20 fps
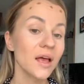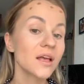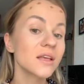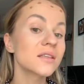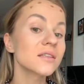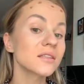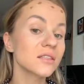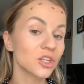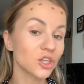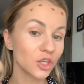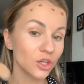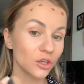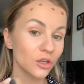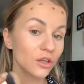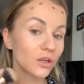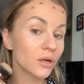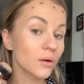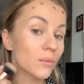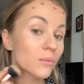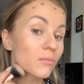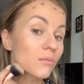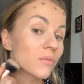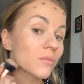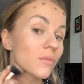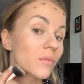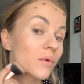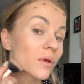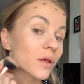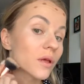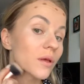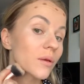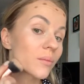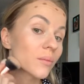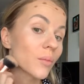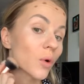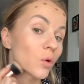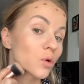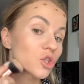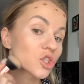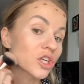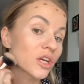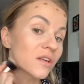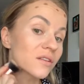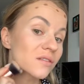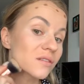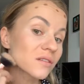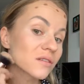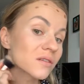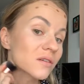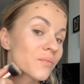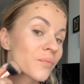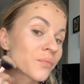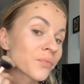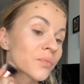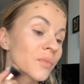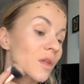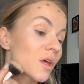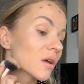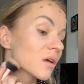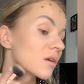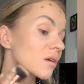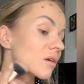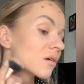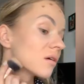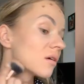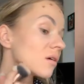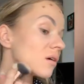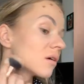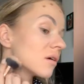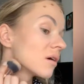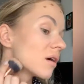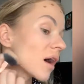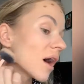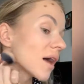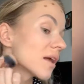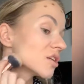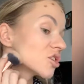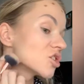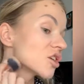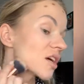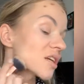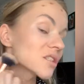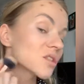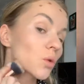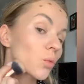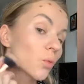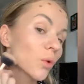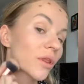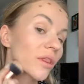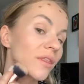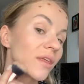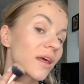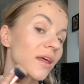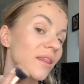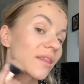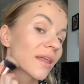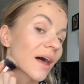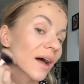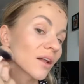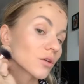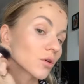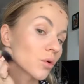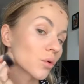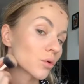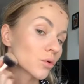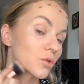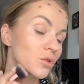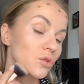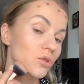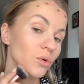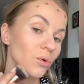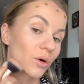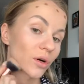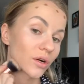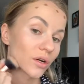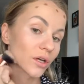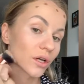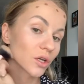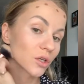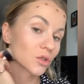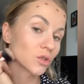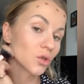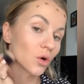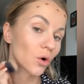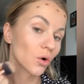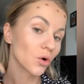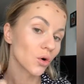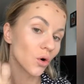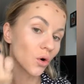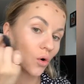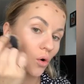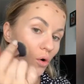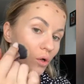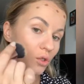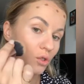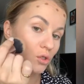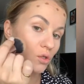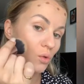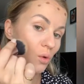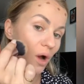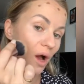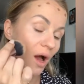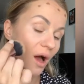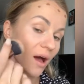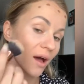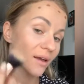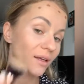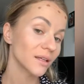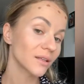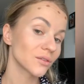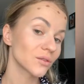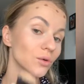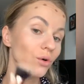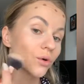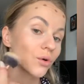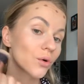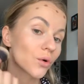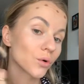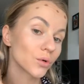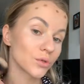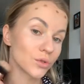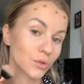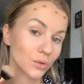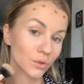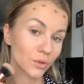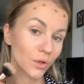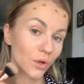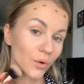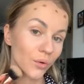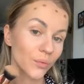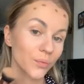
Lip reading: Circular motions, and just within that contour. Don't go too high and don't go too low.